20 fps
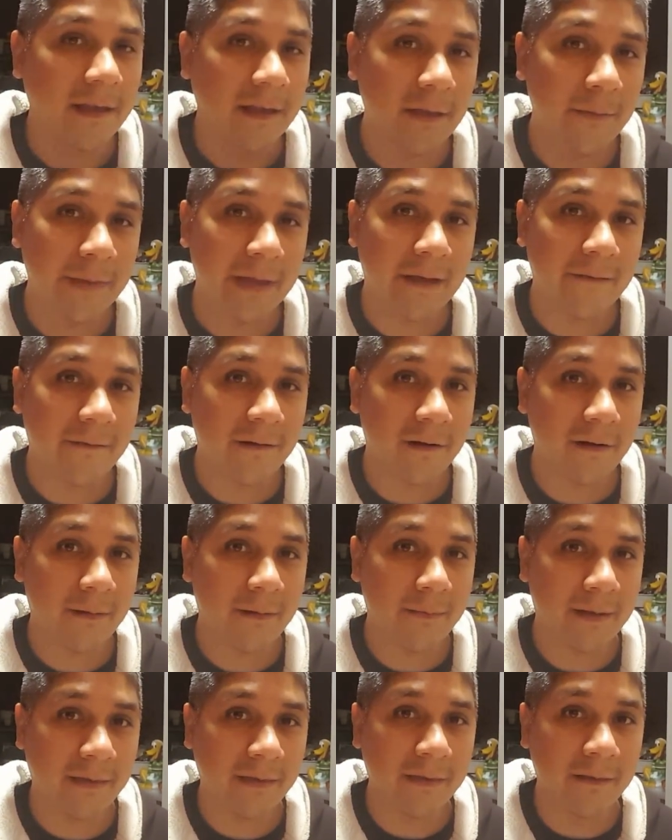You may have heard
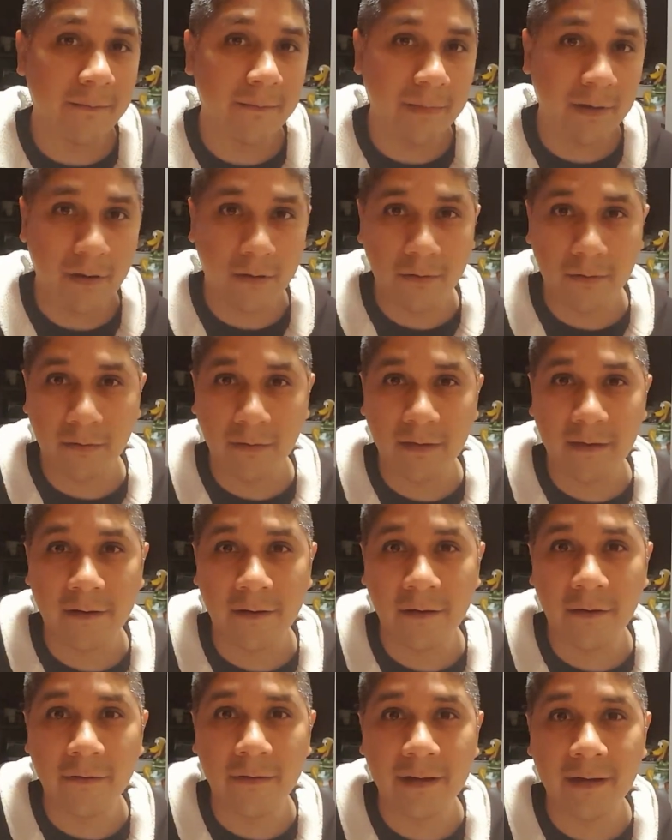about the murals that
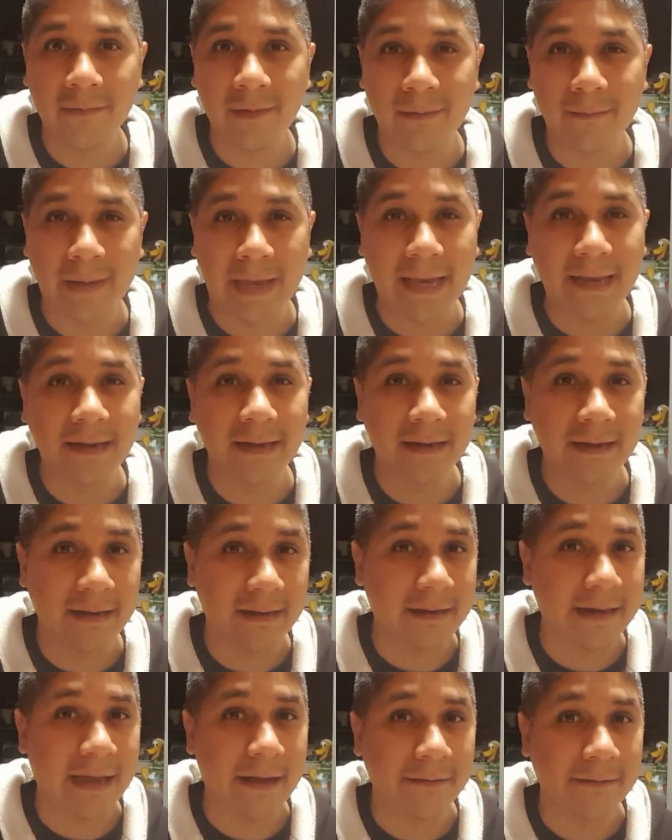are going to be painted
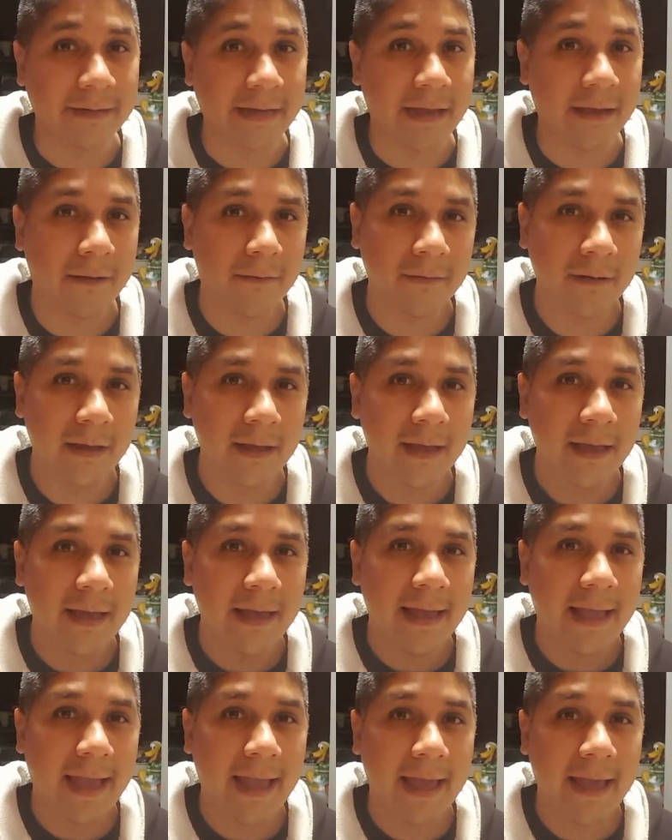in downtown,
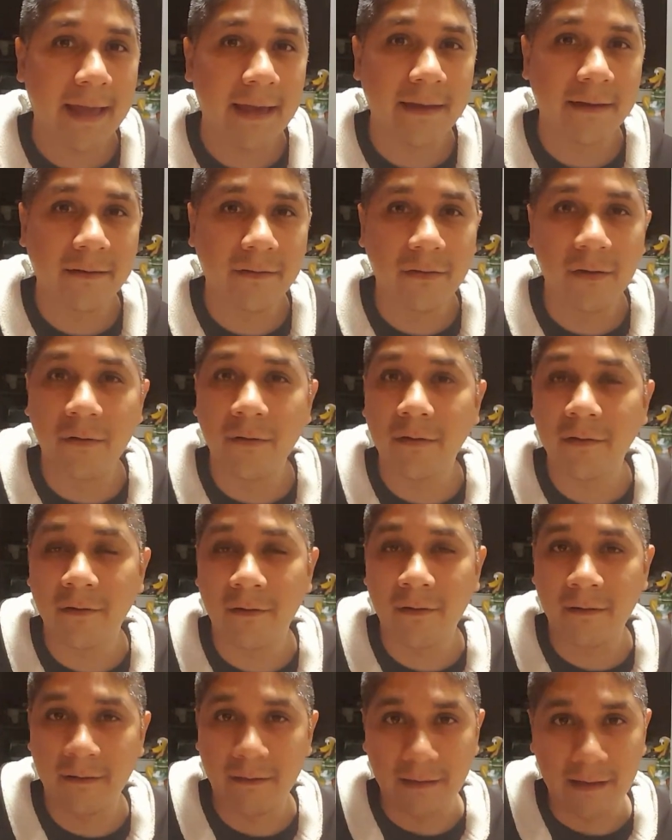and those
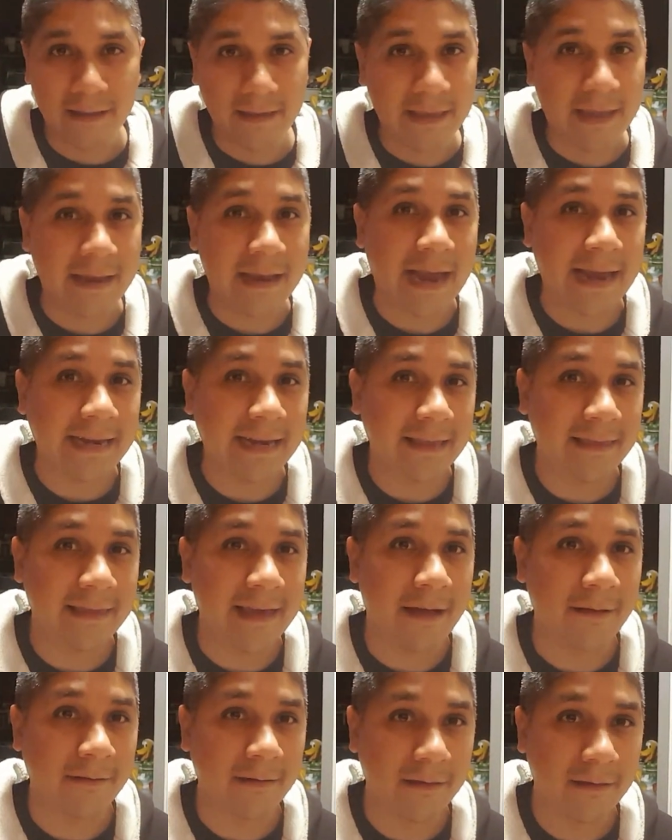are the
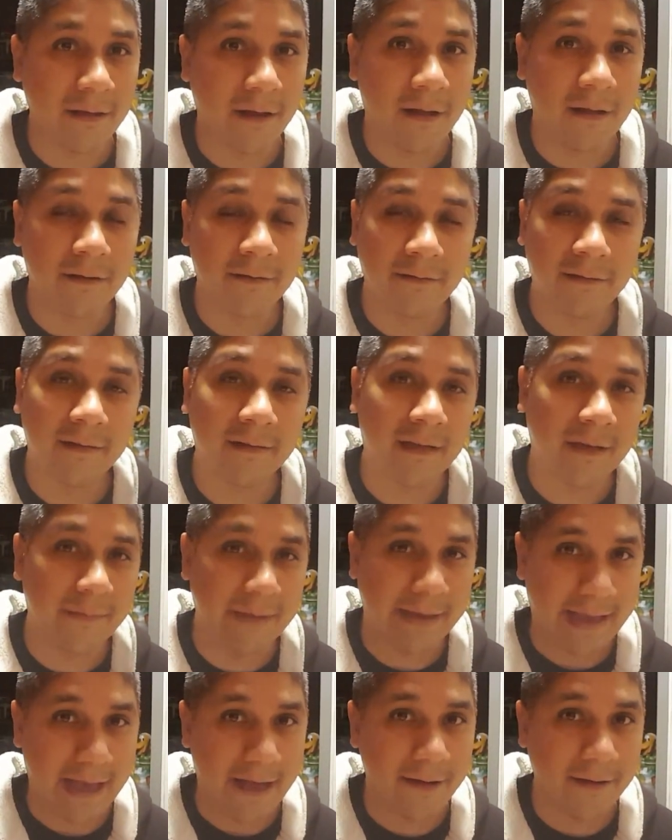$90,000 is
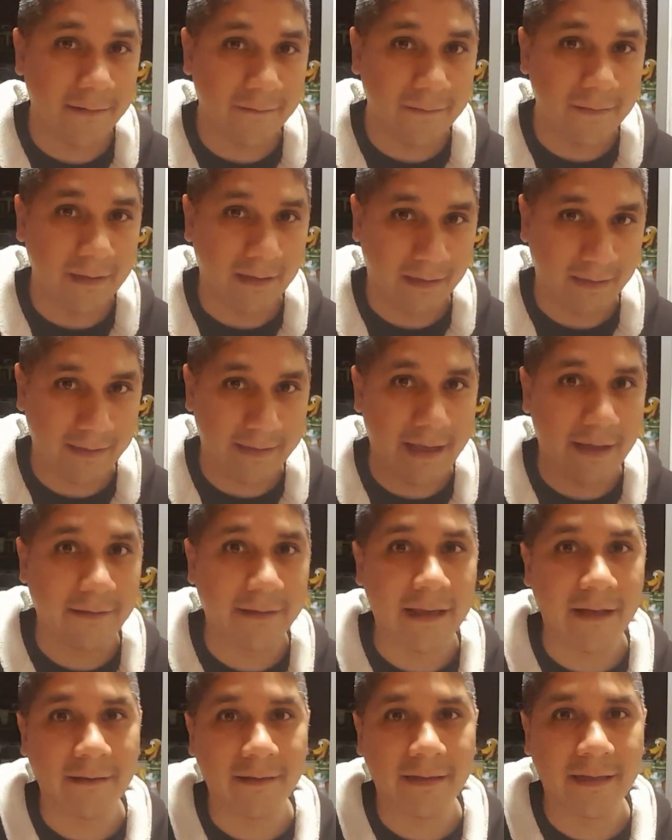coming out of this
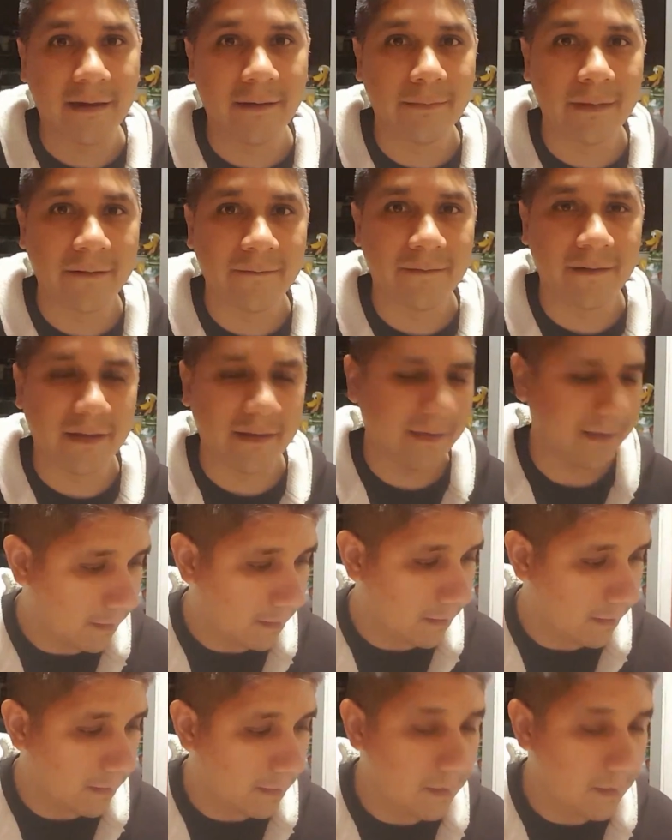downtown settlement fund.